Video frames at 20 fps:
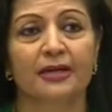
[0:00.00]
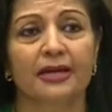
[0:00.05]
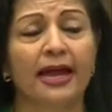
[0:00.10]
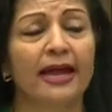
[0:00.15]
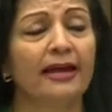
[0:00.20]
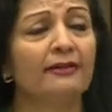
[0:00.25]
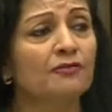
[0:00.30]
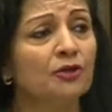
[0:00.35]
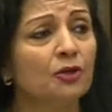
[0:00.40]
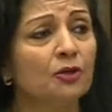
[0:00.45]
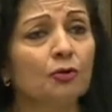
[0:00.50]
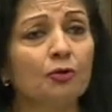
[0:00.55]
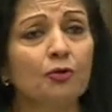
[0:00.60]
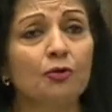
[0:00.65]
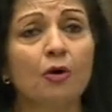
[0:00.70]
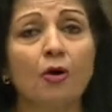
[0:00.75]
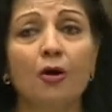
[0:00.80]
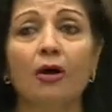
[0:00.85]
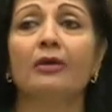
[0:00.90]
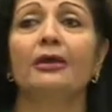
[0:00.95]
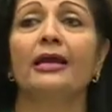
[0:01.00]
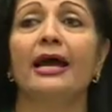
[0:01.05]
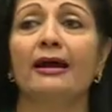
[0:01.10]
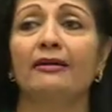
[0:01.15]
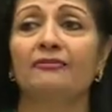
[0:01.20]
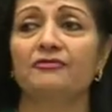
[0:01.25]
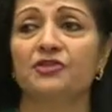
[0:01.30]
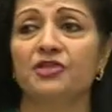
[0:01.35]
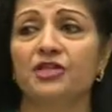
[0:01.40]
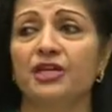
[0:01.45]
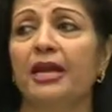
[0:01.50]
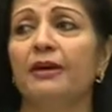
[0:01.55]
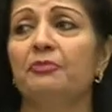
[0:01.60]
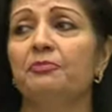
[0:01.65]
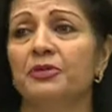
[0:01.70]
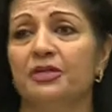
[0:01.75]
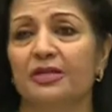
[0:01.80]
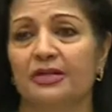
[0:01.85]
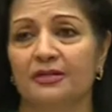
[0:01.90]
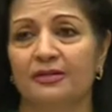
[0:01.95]
And you all have
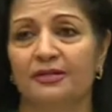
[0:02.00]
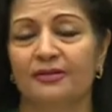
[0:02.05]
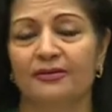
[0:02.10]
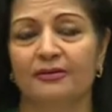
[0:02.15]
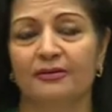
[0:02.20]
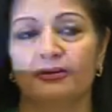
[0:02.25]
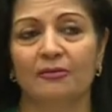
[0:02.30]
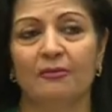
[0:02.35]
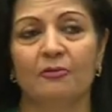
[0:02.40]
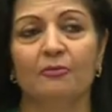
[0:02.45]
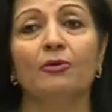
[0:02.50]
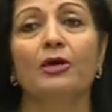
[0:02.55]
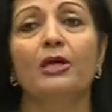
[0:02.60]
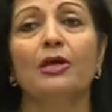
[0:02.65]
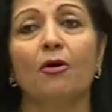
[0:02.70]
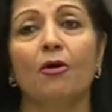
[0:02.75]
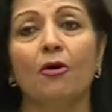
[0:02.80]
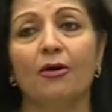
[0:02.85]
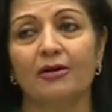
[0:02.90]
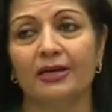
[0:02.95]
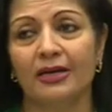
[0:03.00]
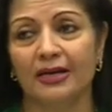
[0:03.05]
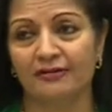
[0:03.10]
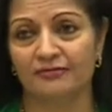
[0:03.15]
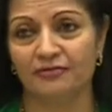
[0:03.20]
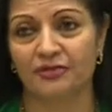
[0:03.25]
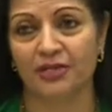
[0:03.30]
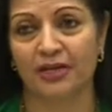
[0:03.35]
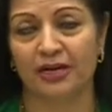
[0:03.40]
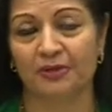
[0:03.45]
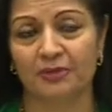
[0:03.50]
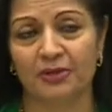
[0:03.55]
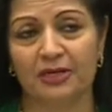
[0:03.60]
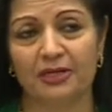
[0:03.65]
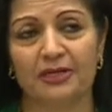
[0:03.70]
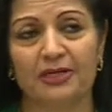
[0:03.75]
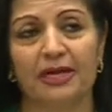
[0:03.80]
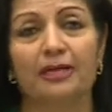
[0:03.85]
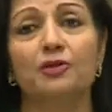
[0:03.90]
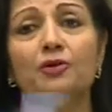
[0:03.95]
shaped it. We all have shaped
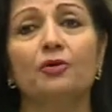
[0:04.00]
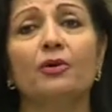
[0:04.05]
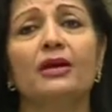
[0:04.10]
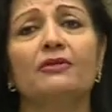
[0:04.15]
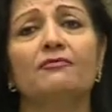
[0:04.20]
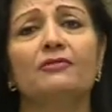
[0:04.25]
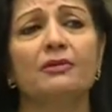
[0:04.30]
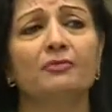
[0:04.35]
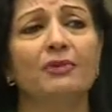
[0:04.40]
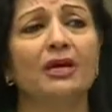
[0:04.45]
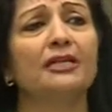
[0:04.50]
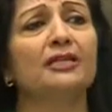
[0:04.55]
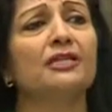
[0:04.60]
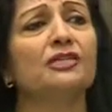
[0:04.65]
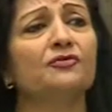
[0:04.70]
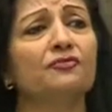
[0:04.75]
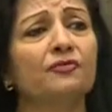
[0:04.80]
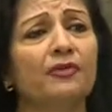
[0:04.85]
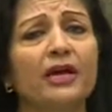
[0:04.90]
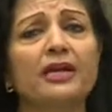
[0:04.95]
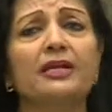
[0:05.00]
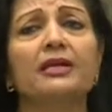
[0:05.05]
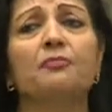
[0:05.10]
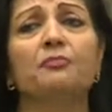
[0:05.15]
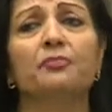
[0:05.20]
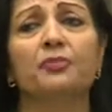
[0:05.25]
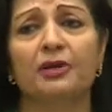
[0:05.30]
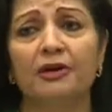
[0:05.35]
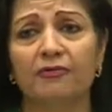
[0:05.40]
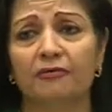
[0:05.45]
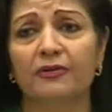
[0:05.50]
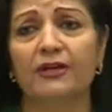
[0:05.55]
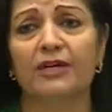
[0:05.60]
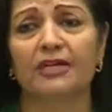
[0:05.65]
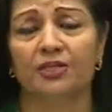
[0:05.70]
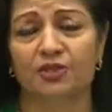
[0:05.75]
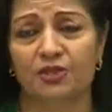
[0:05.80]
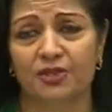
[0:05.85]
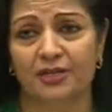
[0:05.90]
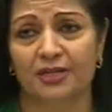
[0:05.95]
it. And UN Women is very
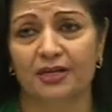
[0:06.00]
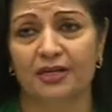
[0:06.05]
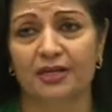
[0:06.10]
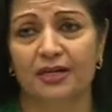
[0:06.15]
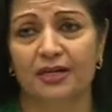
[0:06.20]
privileged